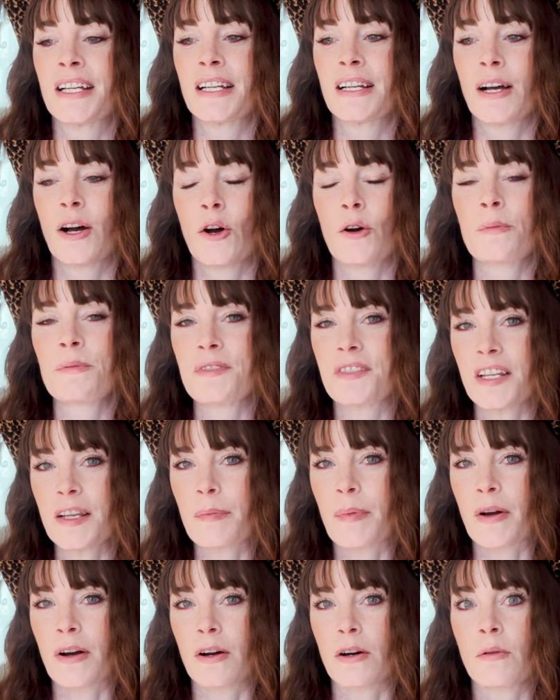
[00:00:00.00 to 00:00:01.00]
Home
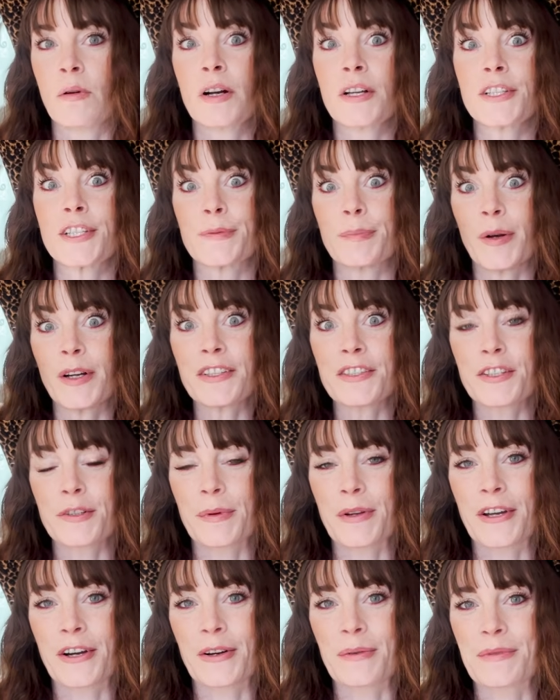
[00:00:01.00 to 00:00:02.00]
Depot, sponsor
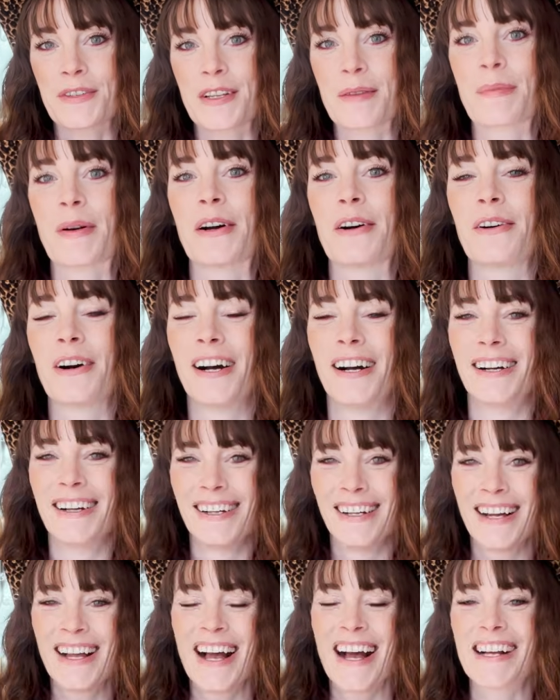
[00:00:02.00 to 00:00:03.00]
me Home Depot,
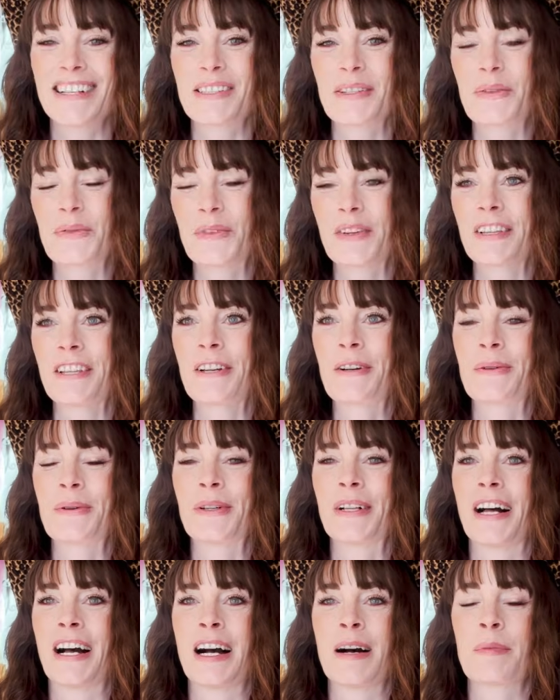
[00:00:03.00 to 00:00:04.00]
has a really
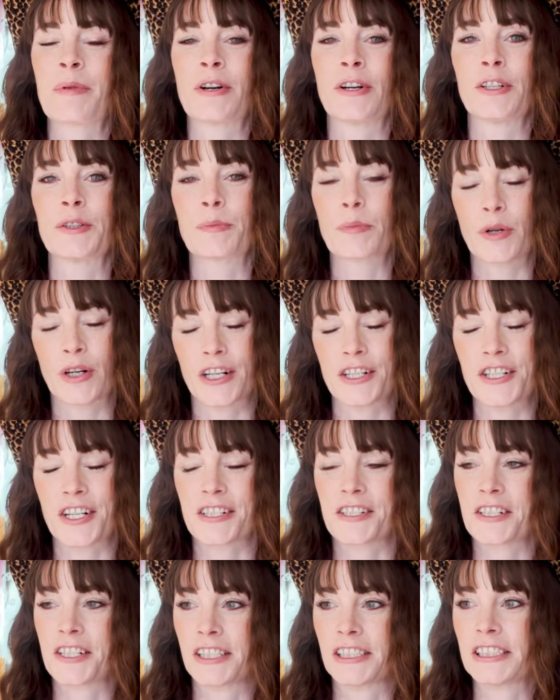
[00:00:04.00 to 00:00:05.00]
cool app called
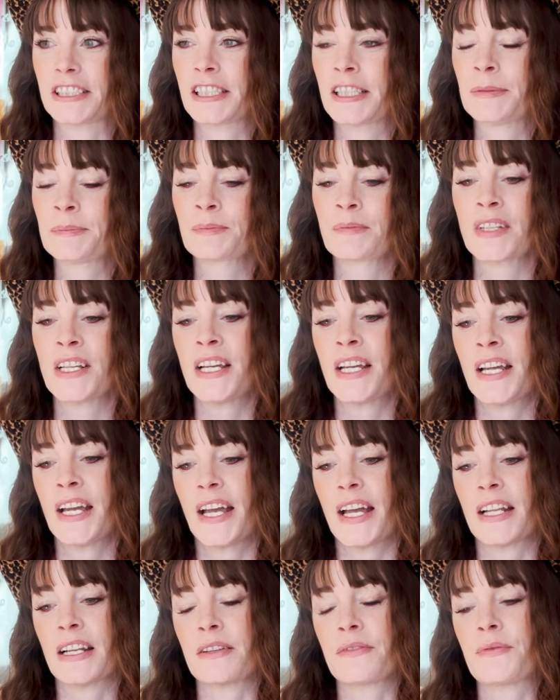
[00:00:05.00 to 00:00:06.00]
Project Color.
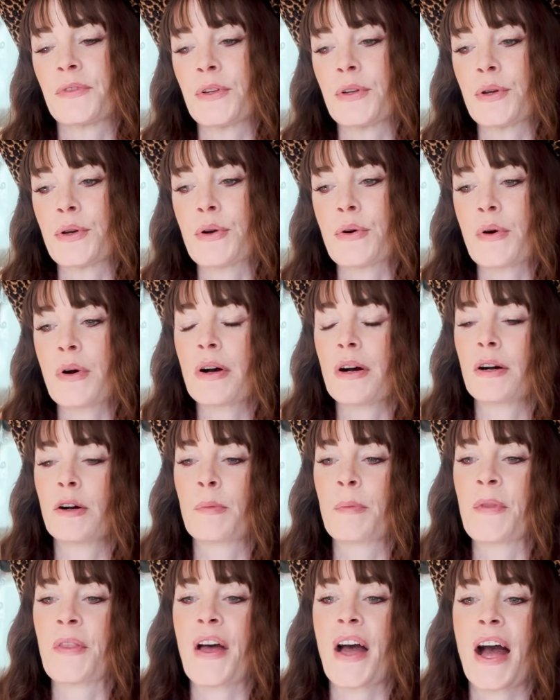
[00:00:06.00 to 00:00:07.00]
And if you
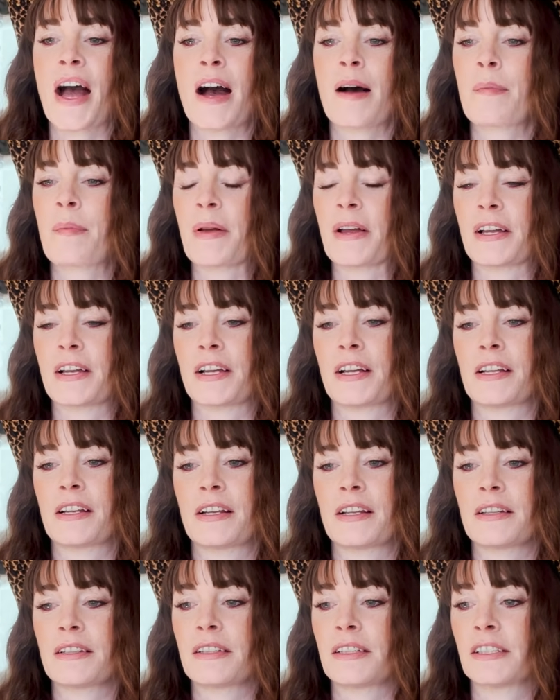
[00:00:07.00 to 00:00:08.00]
open the app
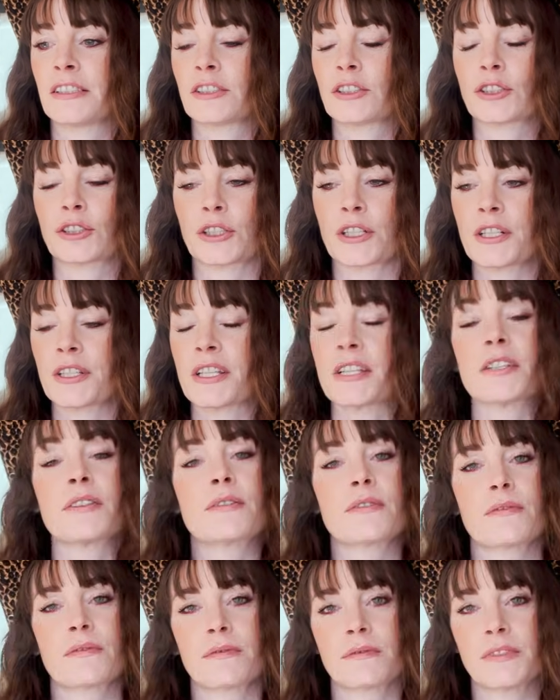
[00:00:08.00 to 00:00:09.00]
and insert
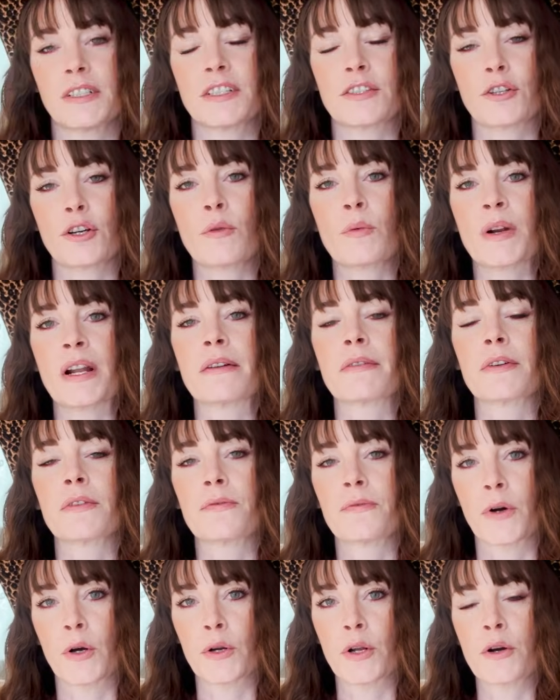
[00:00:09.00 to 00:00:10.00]
whatever
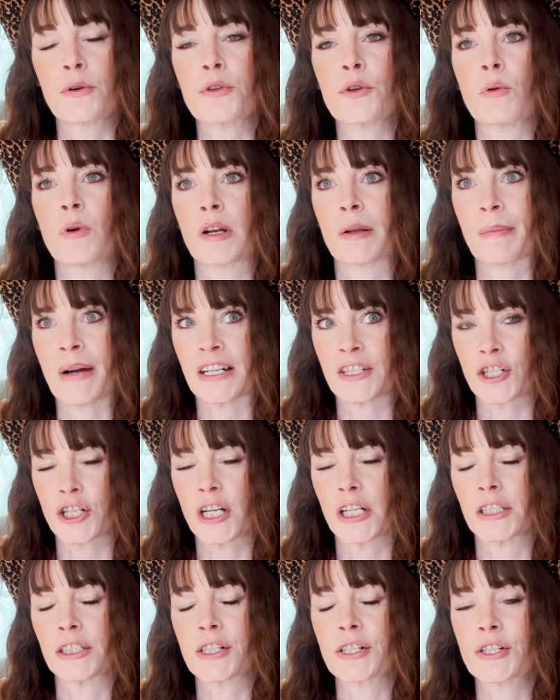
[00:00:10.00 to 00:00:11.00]
photo you want to match a
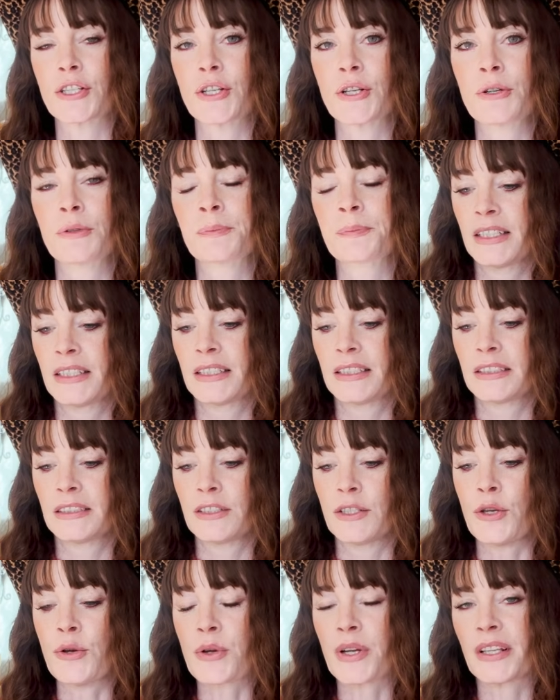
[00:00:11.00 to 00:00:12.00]
color to,
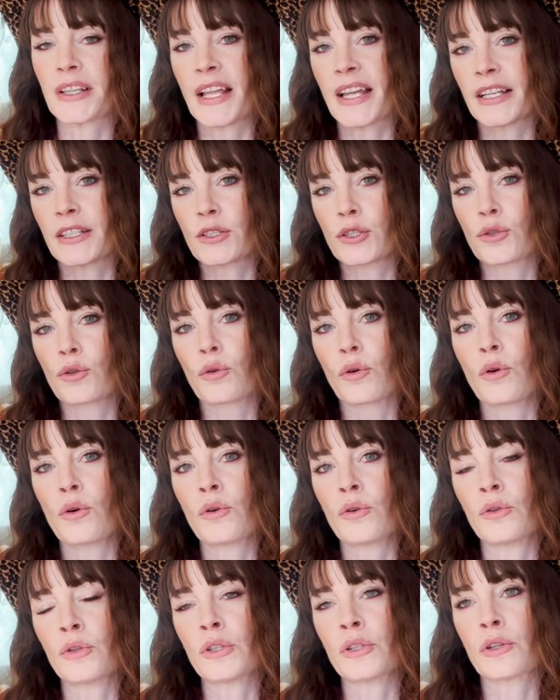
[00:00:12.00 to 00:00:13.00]
you can like
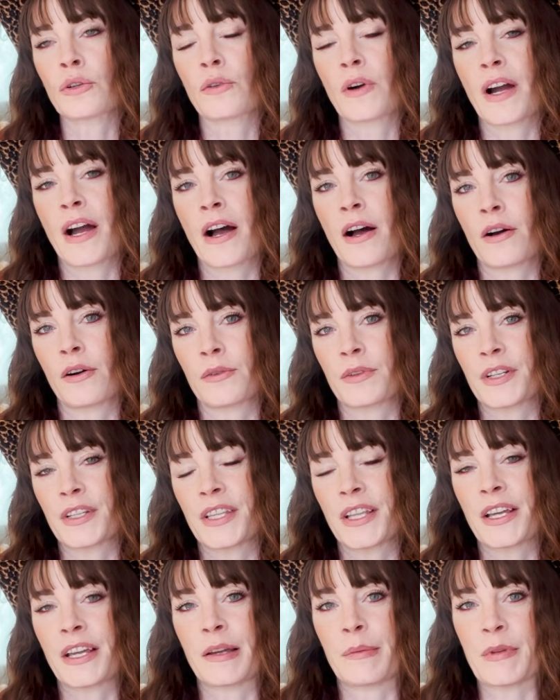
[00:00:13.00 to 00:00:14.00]
scroll around
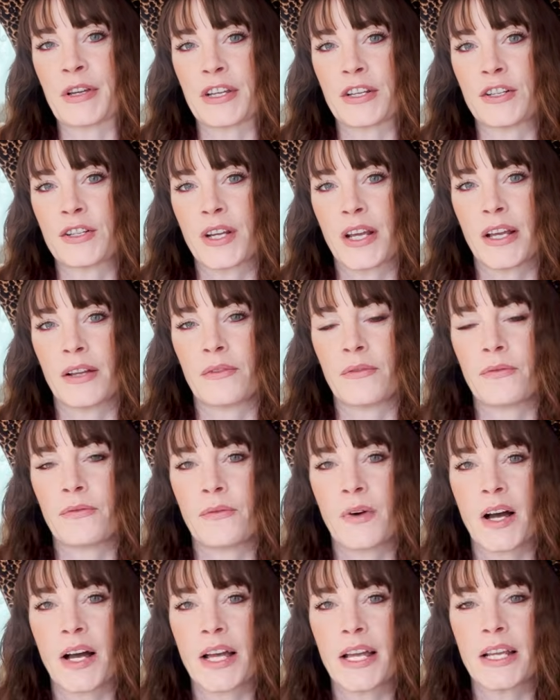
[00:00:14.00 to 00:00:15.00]
the image and
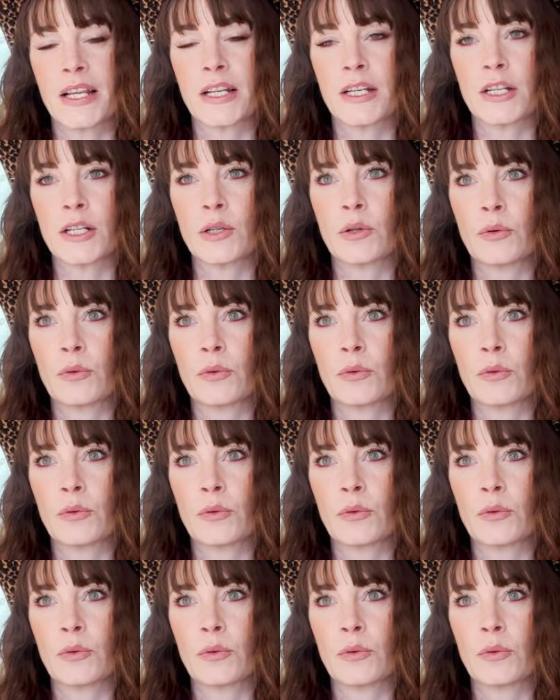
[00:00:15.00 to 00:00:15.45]
find